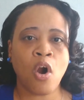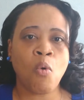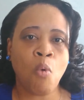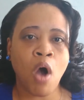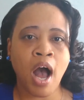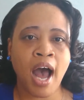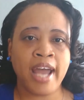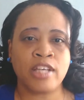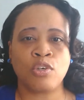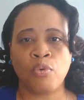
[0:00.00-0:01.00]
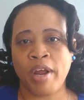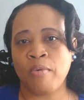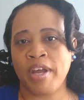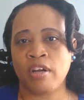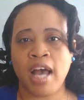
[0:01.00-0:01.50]
our why is a great
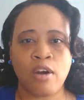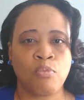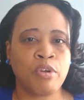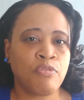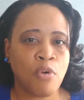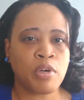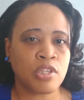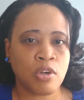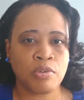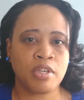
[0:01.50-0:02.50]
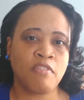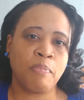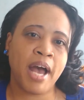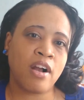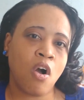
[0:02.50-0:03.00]
way to kind of refocus ourselves
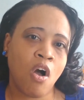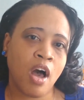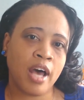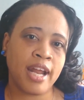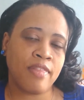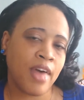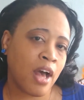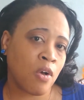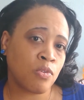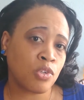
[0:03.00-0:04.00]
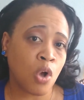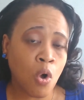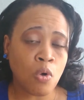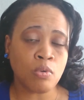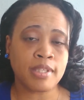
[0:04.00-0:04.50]
back on those
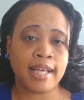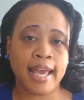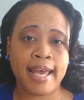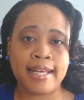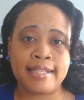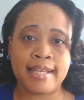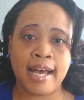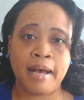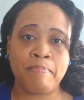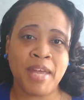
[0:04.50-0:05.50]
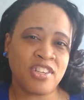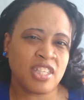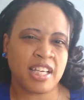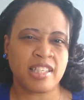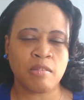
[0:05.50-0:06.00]
goals. And I
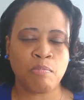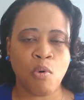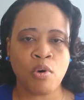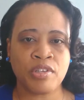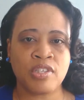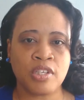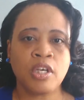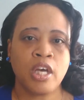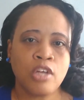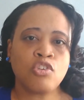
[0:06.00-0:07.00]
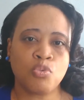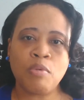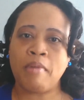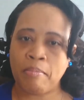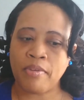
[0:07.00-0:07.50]
just think it's important to just
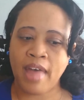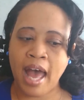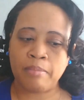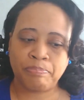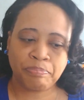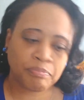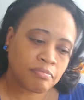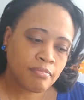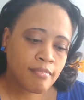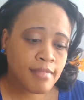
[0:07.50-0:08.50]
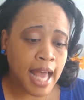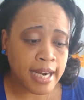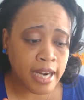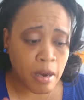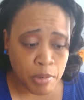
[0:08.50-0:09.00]
remember that.
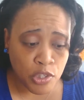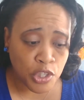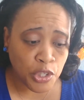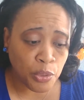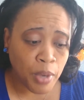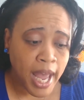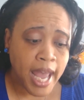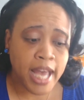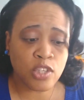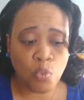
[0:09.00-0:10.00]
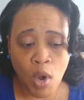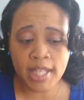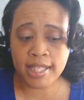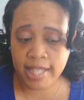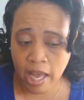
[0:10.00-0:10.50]
Number 2 is,
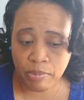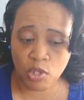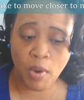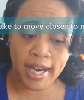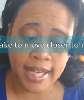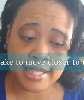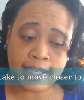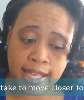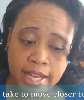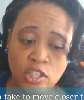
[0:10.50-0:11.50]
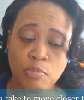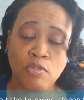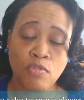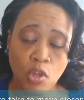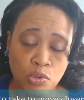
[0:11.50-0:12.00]
what steps do I need to take to
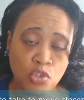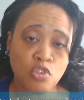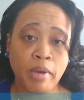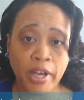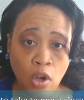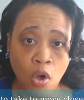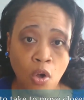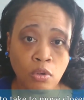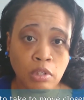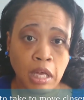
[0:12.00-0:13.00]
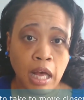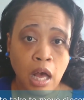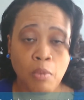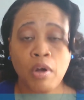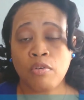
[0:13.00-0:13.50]
move closer to my goal?
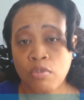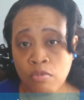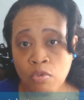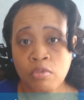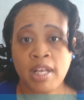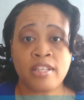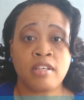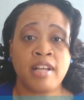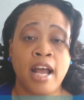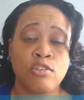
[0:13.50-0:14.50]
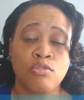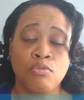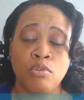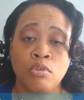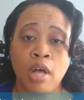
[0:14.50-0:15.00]
Well, that's a
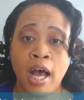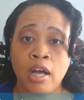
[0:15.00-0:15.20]
natural